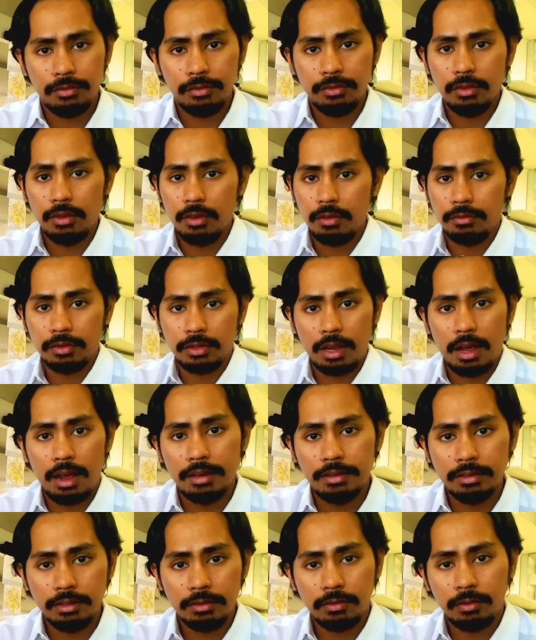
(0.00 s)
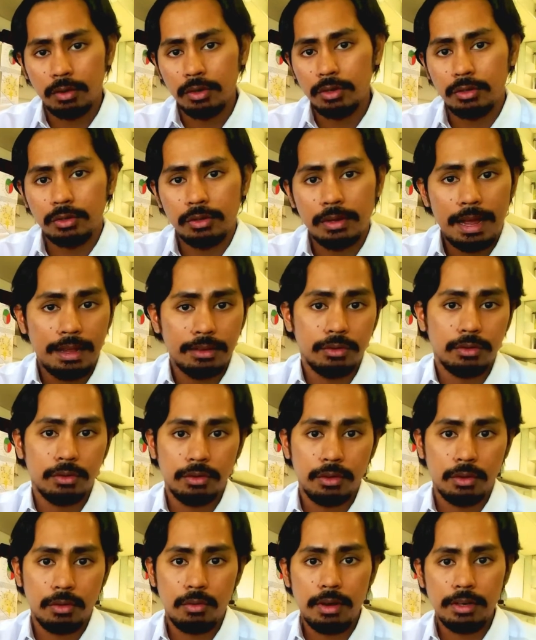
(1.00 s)
of science for you to answer
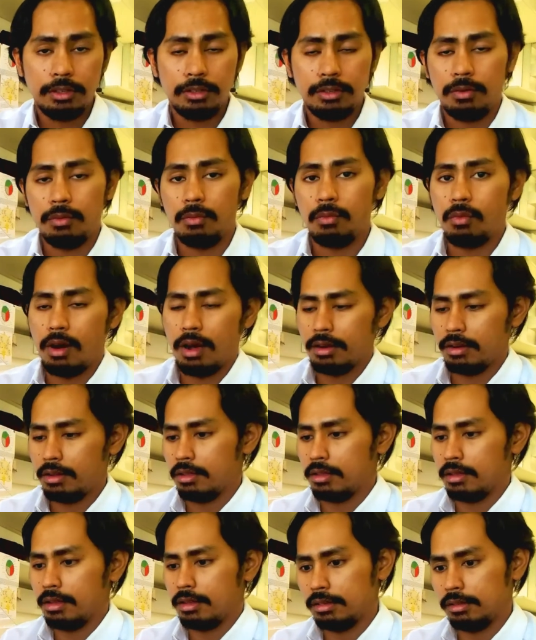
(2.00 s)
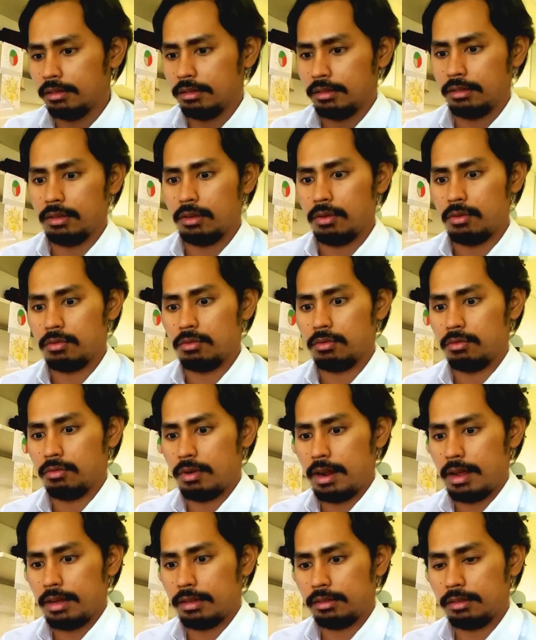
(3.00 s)
the question? Why do you think this is the
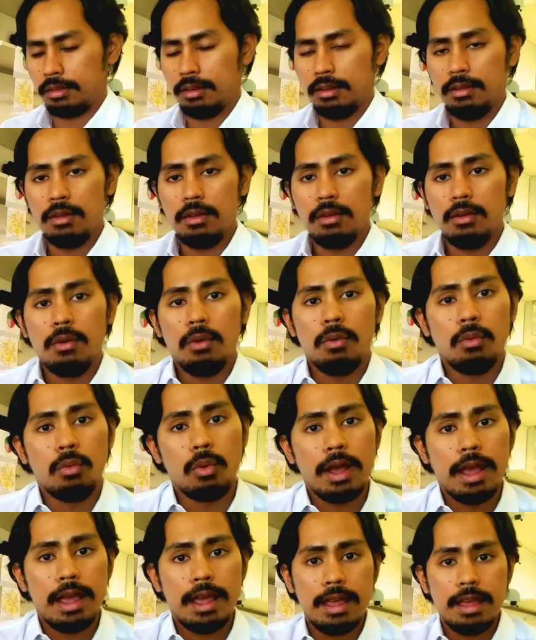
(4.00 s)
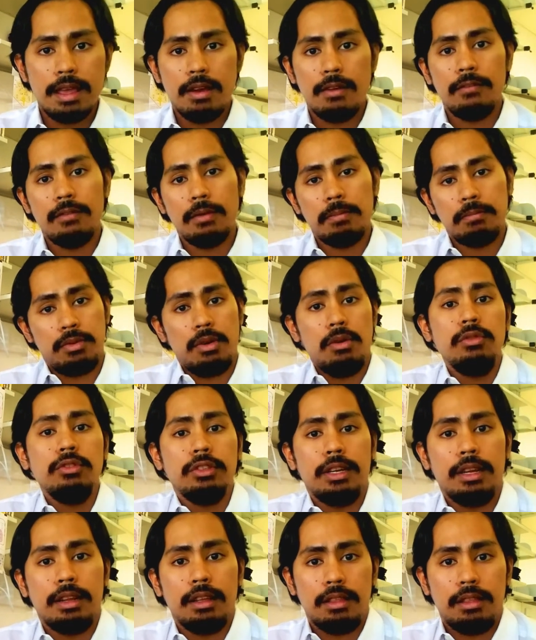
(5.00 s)
correct way of
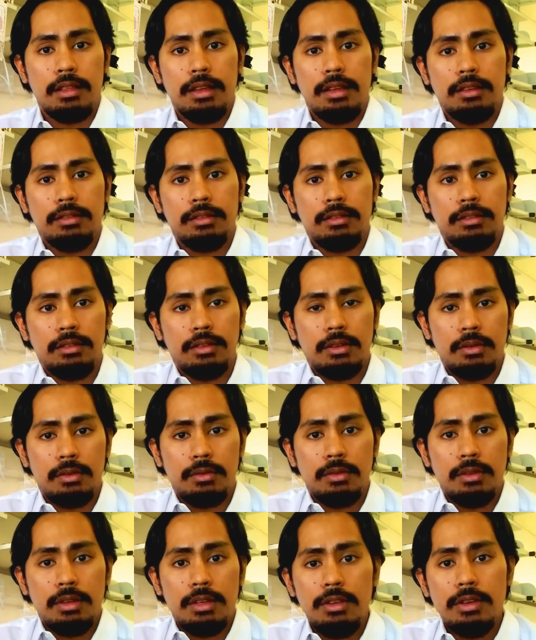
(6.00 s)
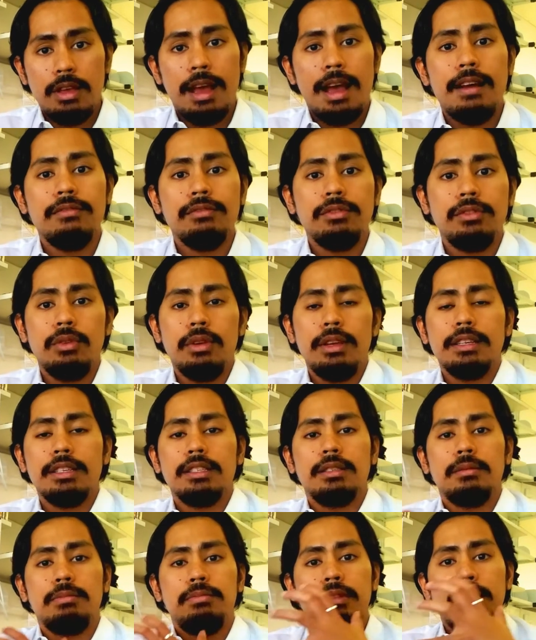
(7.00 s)
approaching things? So you have to
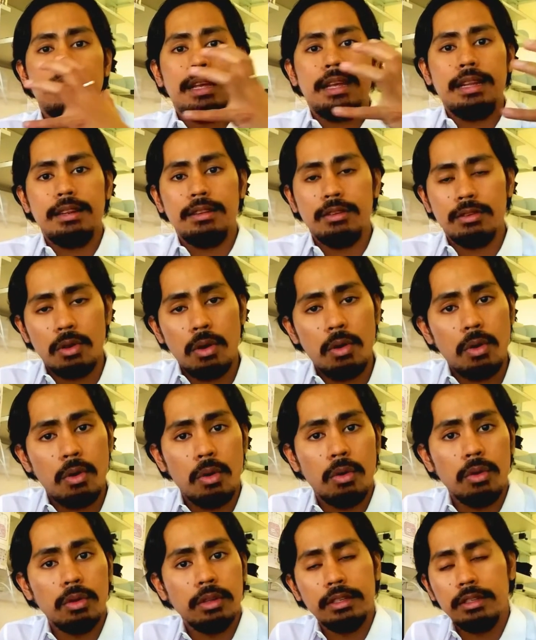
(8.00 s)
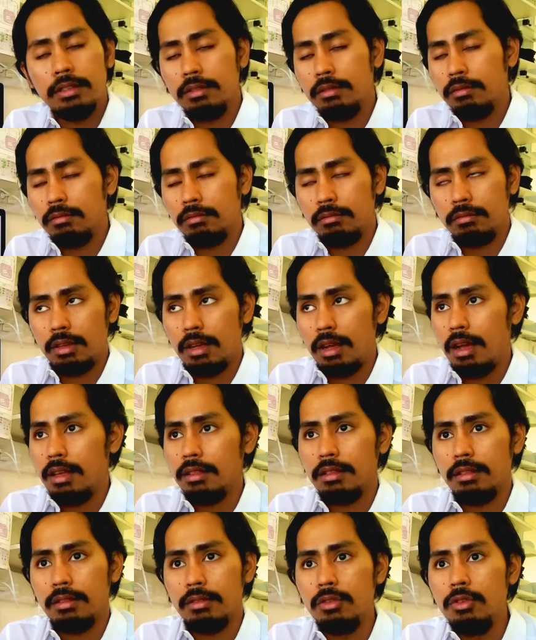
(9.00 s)
explain the goal, and
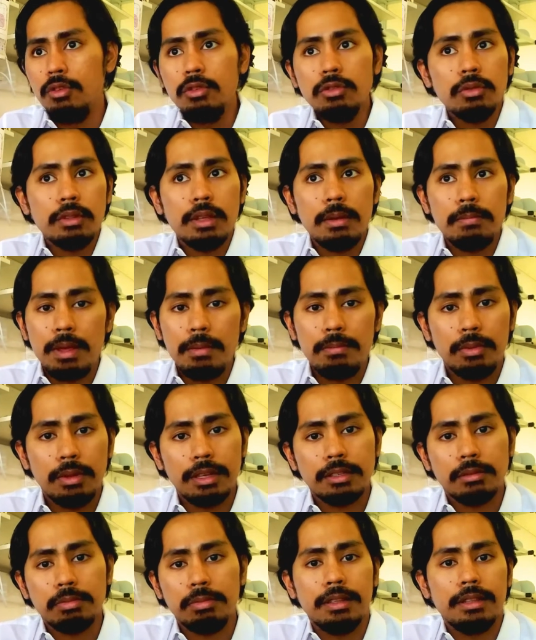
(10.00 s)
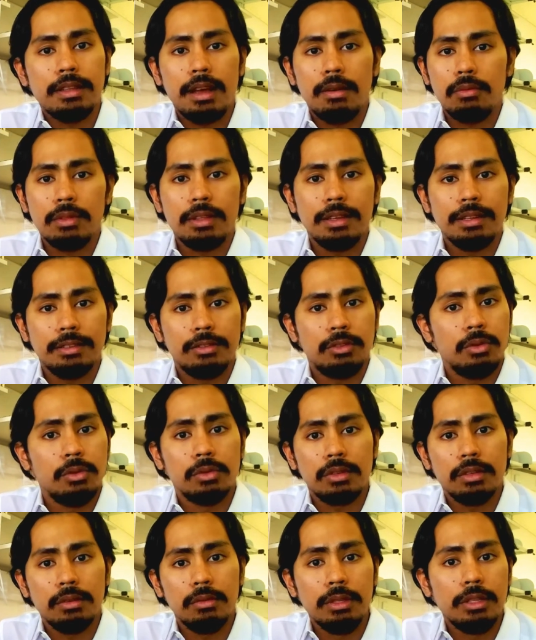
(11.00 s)
usually people explain that within
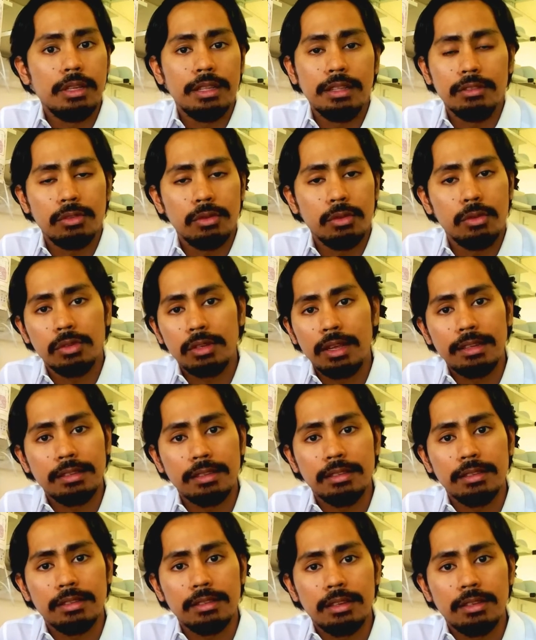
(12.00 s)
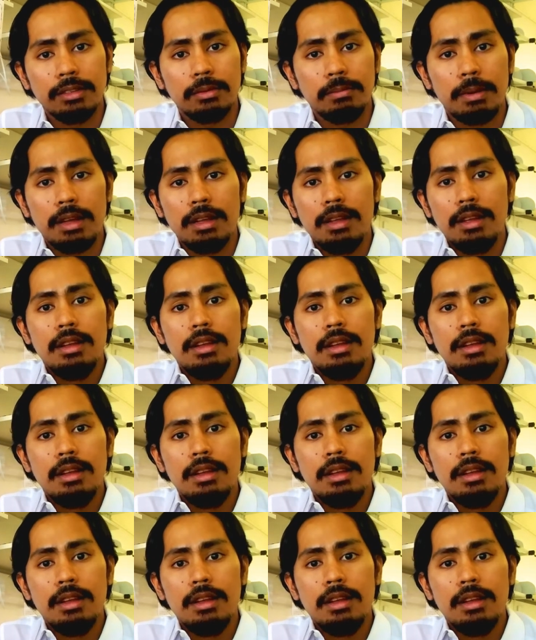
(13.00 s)
two sentences. But